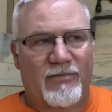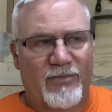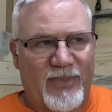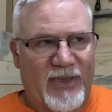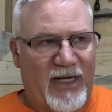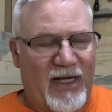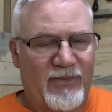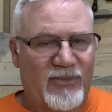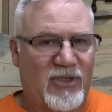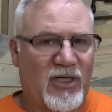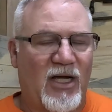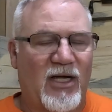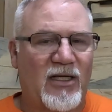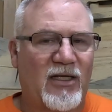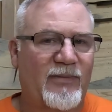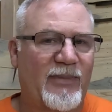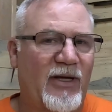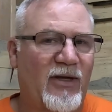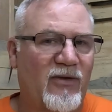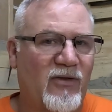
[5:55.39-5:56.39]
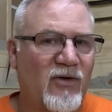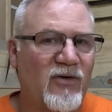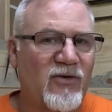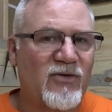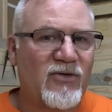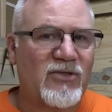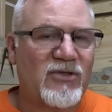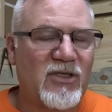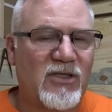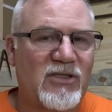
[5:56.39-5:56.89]
But I'm talking about
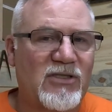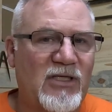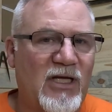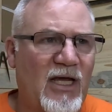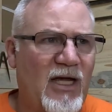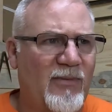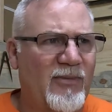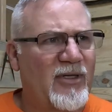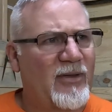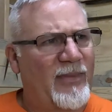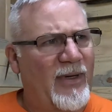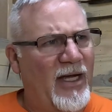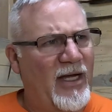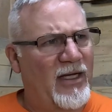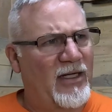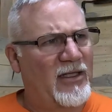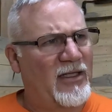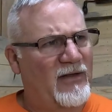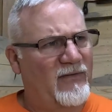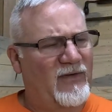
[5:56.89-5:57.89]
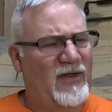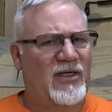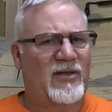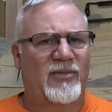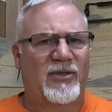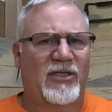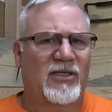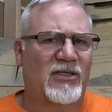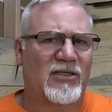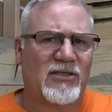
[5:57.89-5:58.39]
those that say, I'm going to buy an EV
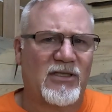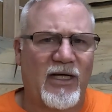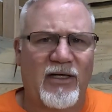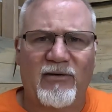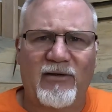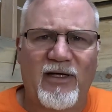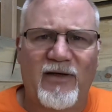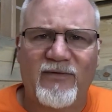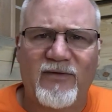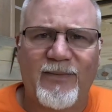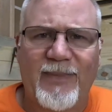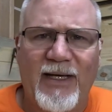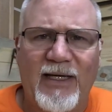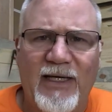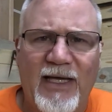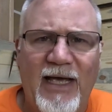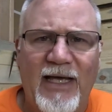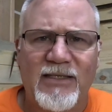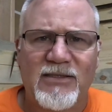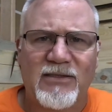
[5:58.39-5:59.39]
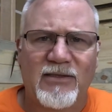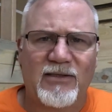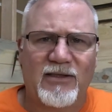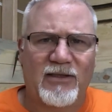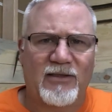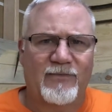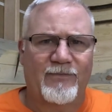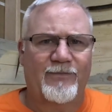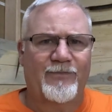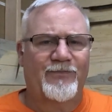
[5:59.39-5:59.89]
because I don't have to buy
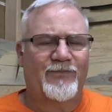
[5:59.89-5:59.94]
gasoline.